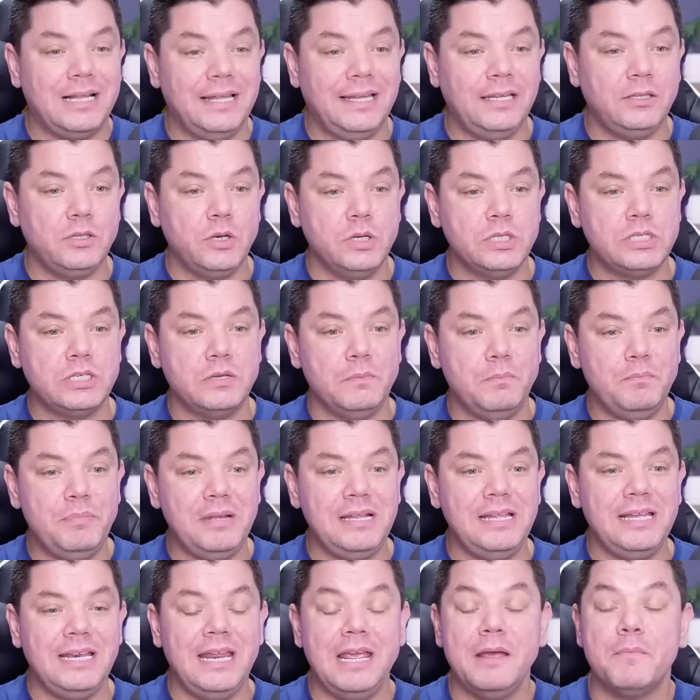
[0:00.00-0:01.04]
clicked onto
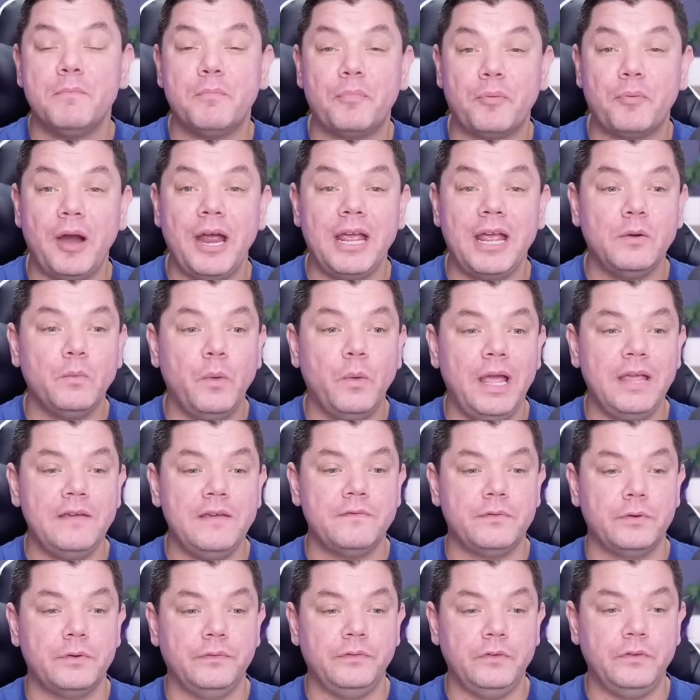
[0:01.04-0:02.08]
Billionaire
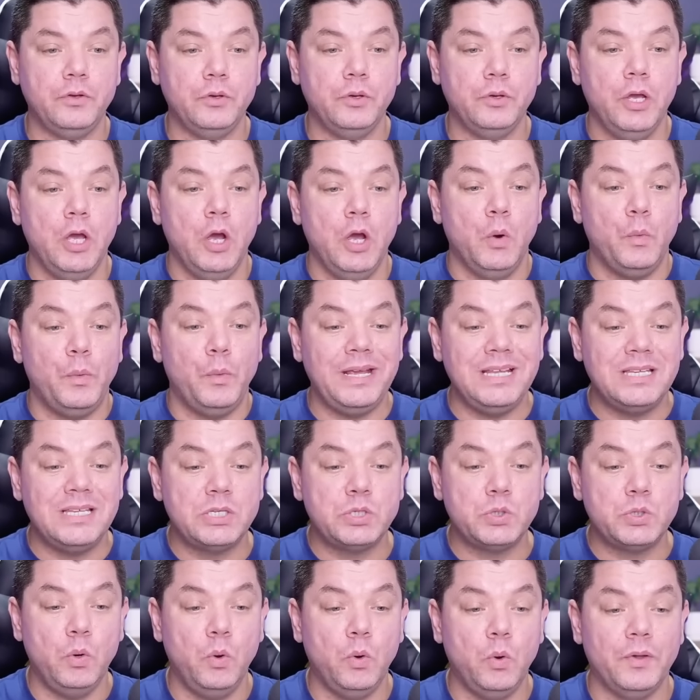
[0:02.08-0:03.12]
Brainwave review, we
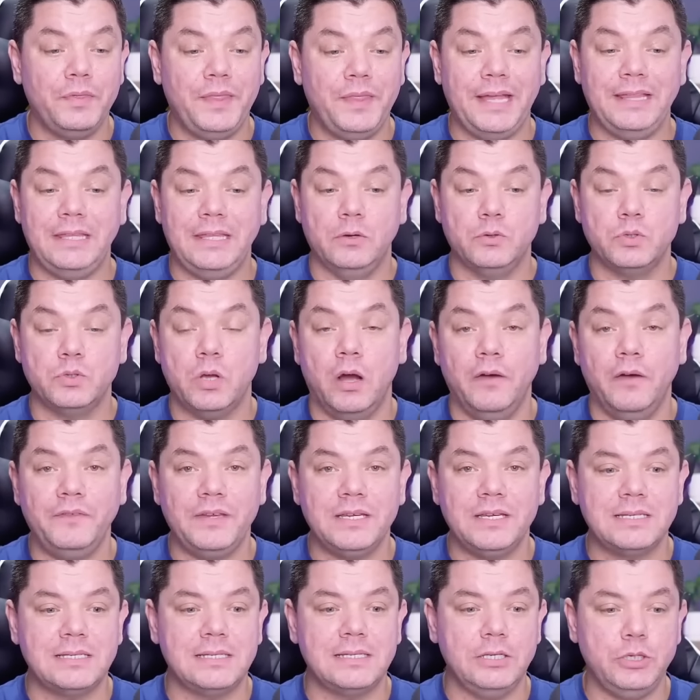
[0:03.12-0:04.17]
saw that there was
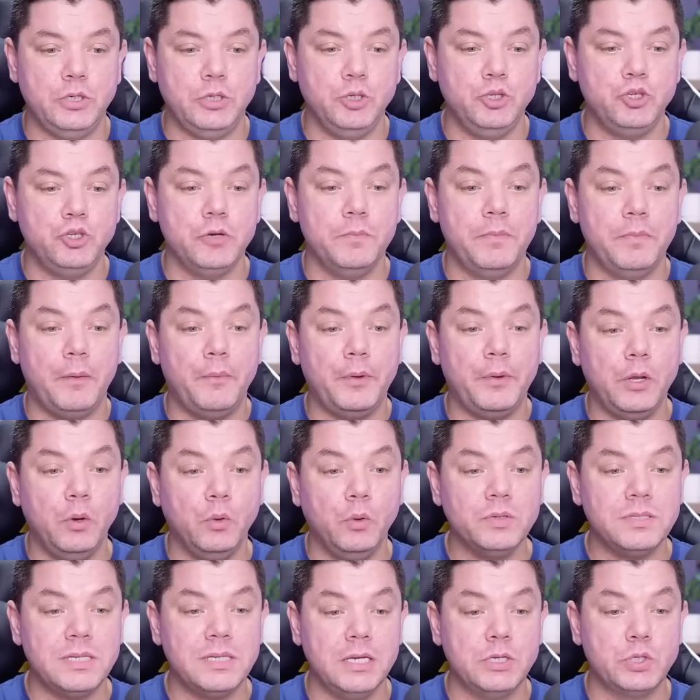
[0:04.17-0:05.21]
obviously YouTube, but we
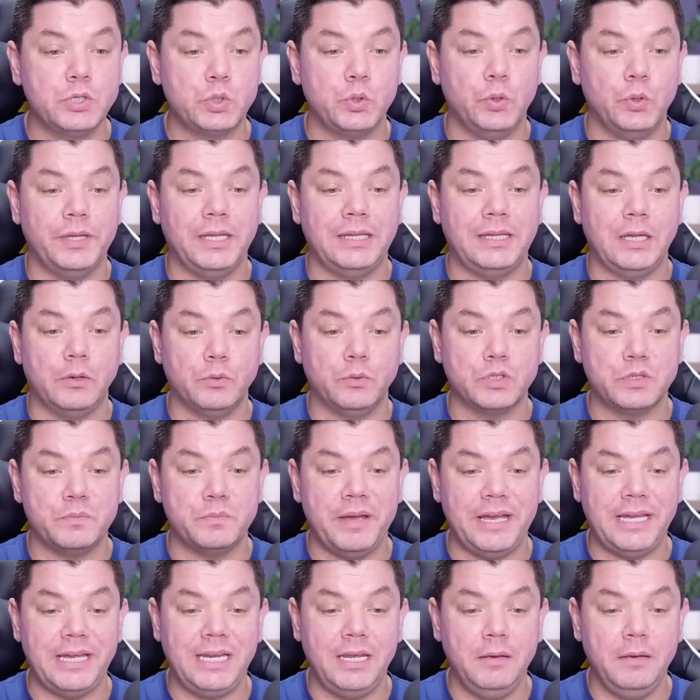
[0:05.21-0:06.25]
also saw that there was
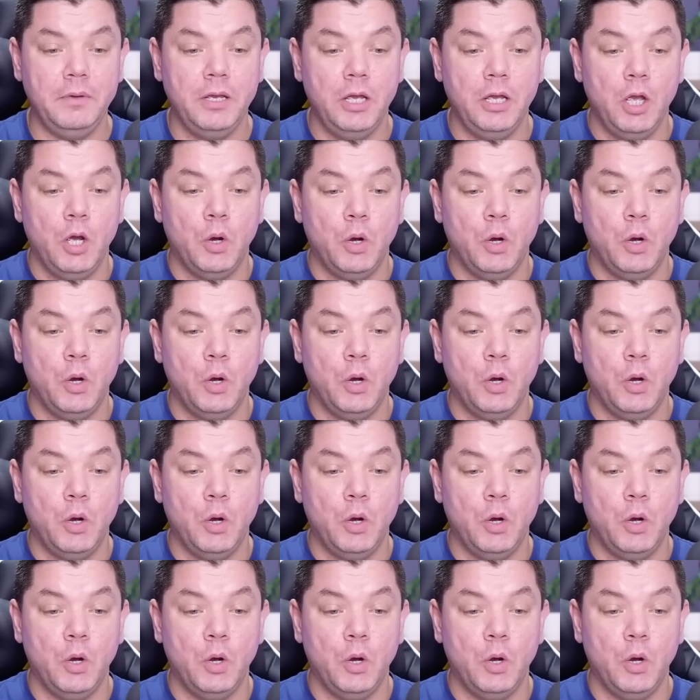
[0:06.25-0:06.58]
Medium.